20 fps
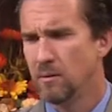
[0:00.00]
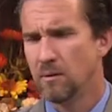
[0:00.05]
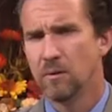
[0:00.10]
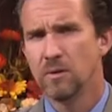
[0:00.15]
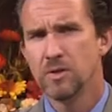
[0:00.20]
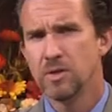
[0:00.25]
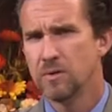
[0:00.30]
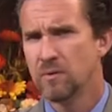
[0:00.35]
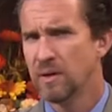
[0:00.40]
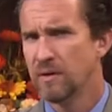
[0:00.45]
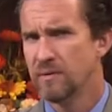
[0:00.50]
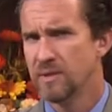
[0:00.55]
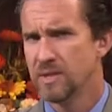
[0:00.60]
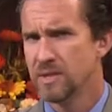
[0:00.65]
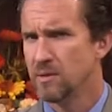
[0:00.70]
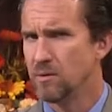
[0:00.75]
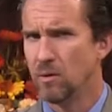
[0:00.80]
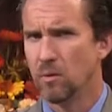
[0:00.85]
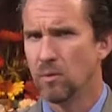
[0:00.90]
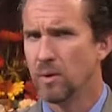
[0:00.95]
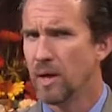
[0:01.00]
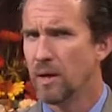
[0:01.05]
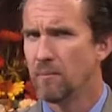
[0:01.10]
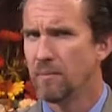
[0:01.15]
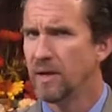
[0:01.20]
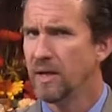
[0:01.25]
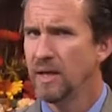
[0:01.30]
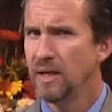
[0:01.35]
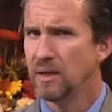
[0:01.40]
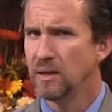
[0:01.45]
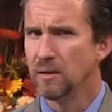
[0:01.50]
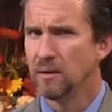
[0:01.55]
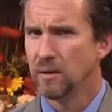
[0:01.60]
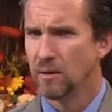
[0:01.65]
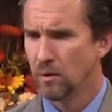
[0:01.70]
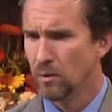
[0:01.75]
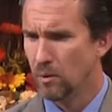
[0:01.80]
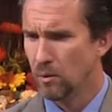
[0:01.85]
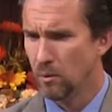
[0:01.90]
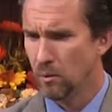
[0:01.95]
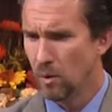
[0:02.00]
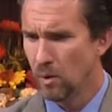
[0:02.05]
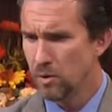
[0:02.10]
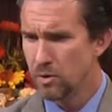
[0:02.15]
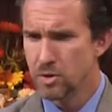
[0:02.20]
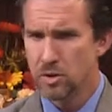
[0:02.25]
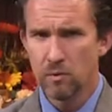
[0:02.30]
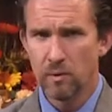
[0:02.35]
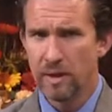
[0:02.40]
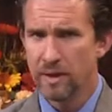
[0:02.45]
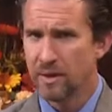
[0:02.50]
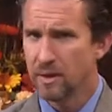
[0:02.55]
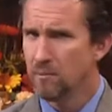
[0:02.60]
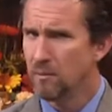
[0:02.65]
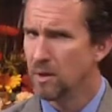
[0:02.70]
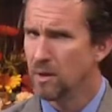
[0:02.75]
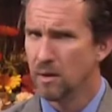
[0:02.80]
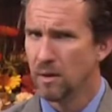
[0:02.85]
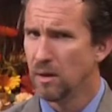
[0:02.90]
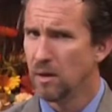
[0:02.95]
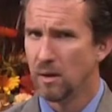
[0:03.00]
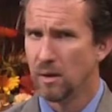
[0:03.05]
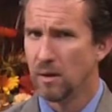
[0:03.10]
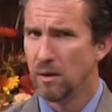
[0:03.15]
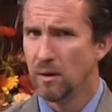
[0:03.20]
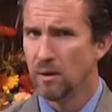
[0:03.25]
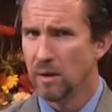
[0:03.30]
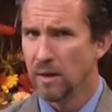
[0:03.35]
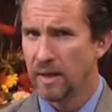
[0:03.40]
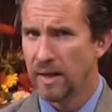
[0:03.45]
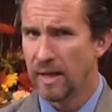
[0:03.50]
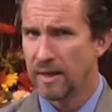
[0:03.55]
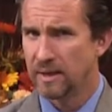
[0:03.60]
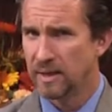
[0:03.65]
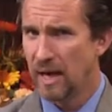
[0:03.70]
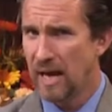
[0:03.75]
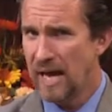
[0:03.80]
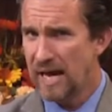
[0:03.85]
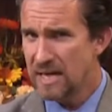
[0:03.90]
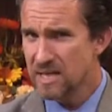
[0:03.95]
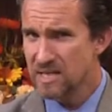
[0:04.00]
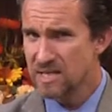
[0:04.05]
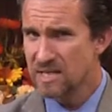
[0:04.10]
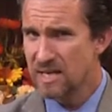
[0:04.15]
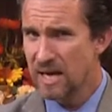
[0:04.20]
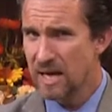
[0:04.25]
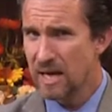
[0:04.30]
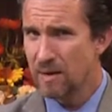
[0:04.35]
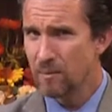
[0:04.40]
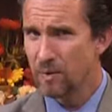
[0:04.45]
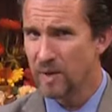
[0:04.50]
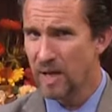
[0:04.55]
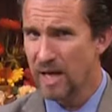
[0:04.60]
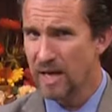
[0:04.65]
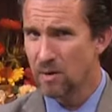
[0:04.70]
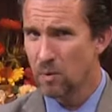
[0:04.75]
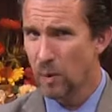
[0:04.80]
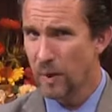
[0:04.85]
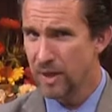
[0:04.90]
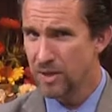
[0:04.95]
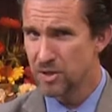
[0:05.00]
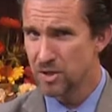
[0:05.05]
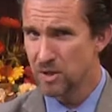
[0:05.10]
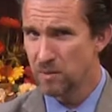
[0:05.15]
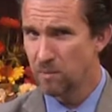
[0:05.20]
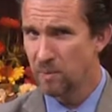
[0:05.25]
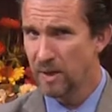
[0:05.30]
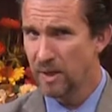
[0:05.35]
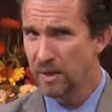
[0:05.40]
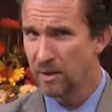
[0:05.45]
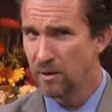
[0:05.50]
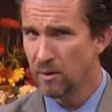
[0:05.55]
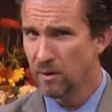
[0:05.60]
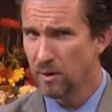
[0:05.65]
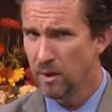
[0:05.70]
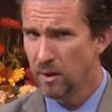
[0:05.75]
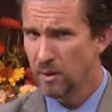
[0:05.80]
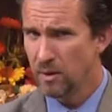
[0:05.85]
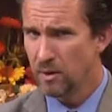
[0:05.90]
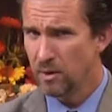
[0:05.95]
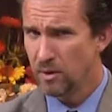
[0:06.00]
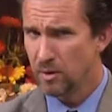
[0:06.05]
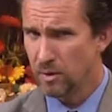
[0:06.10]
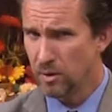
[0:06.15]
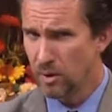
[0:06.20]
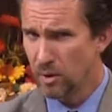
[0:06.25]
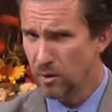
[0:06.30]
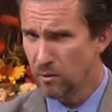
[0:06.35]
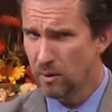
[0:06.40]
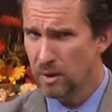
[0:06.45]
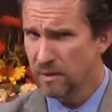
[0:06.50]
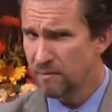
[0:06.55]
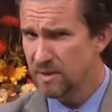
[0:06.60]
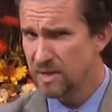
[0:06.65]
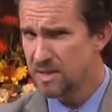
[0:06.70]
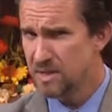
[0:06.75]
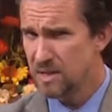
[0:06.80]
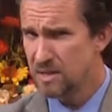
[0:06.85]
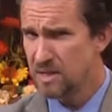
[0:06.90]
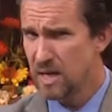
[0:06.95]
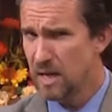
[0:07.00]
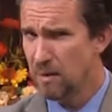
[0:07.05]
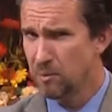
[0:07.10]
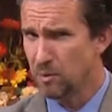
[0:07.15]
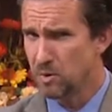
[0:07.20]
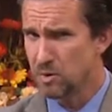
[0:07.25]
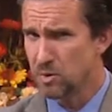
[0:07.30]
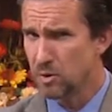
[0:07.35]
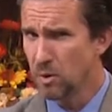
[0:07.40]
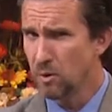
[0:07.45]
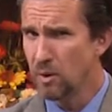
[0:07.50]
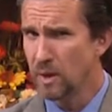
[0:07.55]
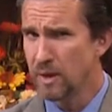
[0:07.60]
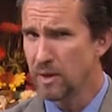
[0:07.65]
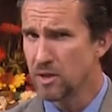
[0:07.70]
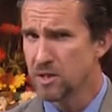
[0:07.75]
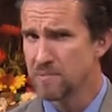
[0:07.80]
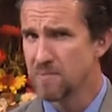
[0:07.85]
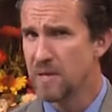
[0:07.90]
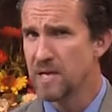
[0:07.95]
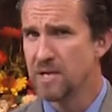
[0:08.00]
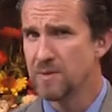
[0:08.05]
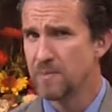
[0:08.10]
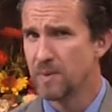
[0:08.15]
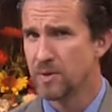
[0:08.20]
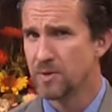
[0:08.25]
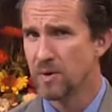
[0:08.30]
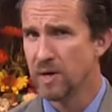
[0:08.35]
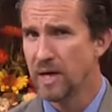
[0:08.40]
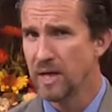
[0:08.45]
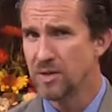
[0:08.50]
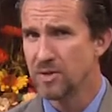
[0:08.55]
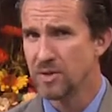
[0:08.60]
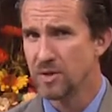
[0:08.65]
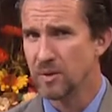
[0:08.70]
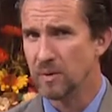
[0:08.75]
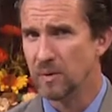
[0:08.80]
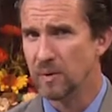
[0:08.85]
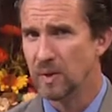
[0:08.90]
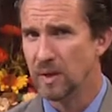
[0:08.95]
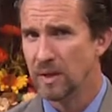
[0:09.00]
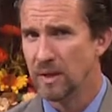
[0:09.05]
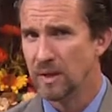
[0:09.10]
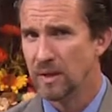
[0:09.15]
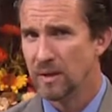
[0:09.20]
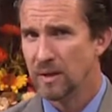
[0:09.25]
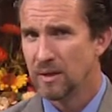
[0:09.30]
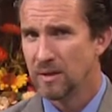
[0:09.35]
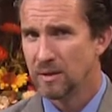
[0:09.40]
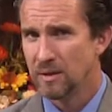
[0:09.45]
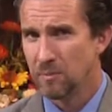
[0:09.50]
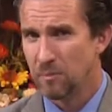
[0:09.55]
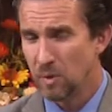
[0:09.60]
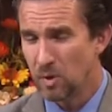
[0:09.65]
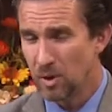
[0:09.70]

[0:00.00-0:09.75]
Aren't you one of his? No, not me. Weren't you with him? Ah. Uh -uh. And the last time when they questioned Peter, You're one of his disciples. Truly, your speech betrays you. The